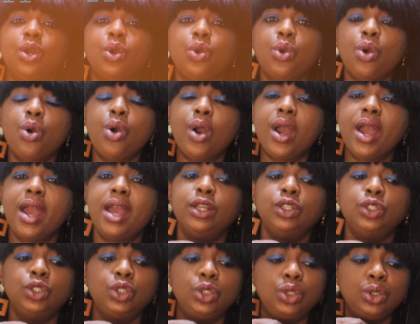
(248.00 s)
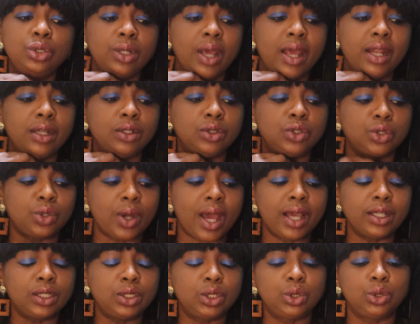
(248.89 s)
they go and
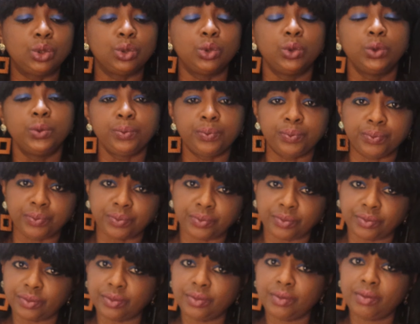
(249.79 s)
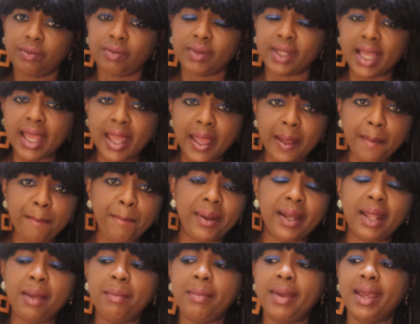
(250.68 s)
try to
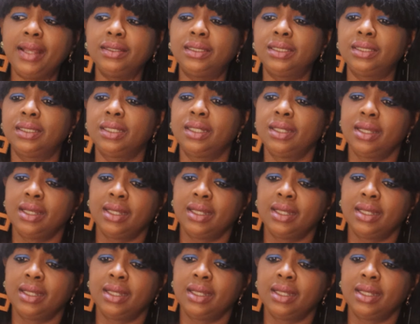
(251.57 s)
implement,